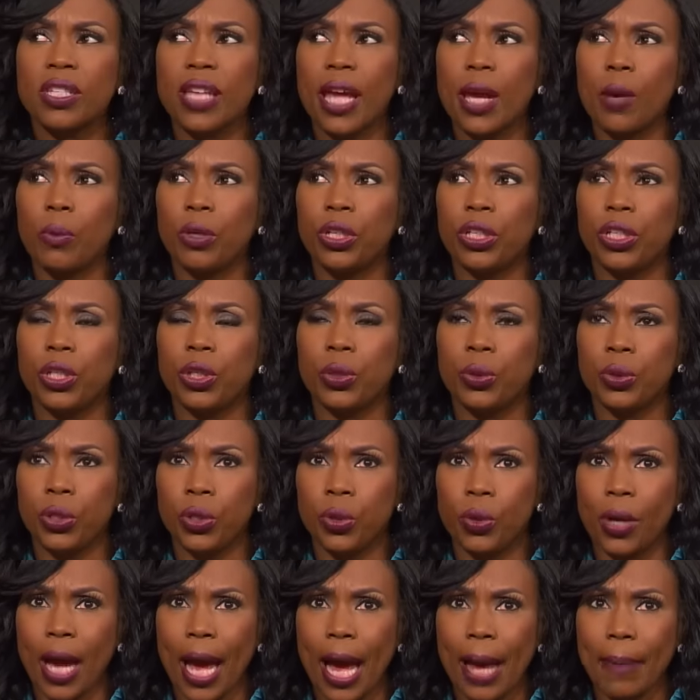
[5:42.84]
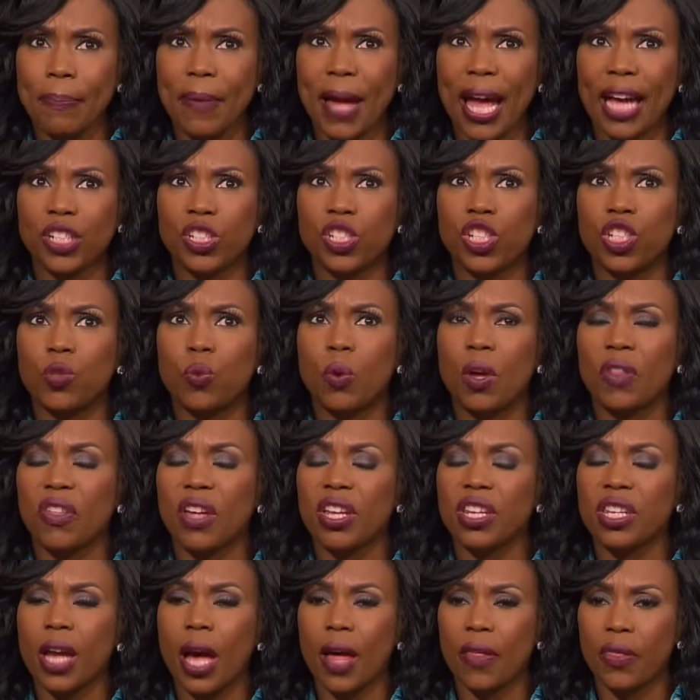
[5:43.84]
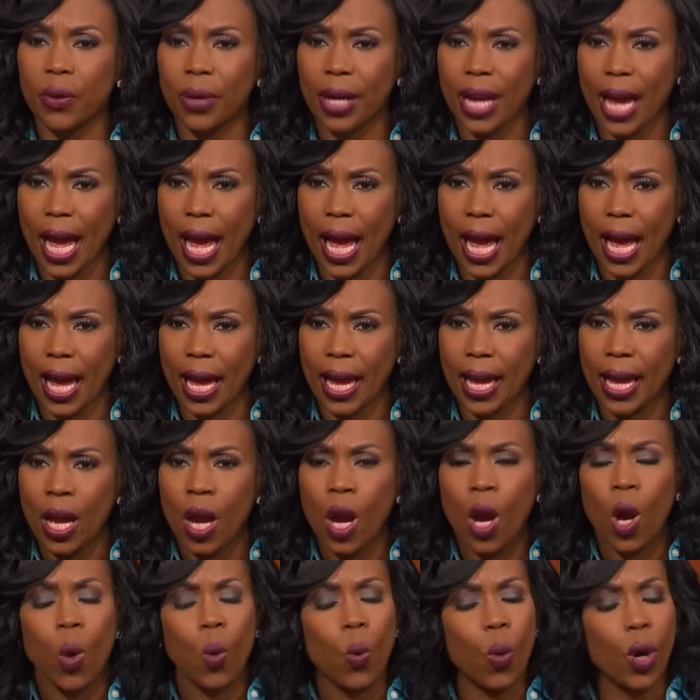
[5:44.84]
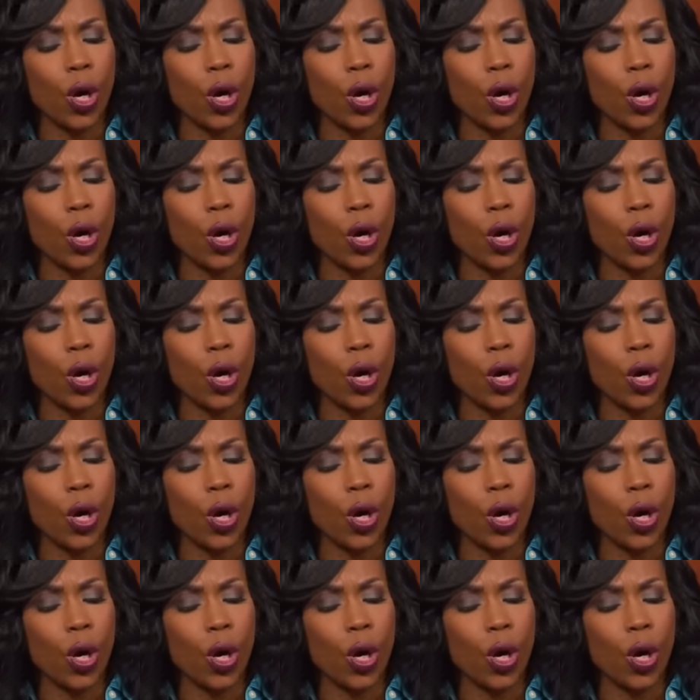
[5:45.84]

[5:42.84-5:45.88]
say when, when you got back, she's with another guy. Yes.